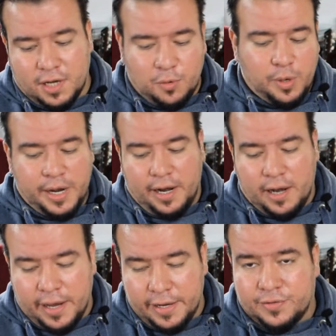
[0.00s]
a while
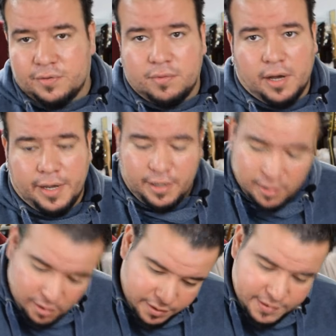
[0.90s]
I
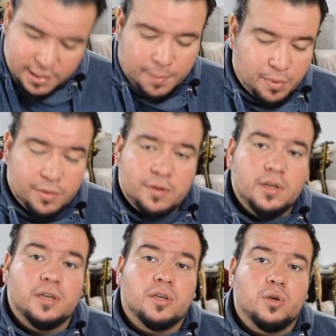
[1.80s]
step on the
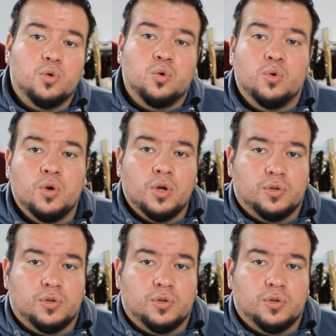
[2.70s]
EQ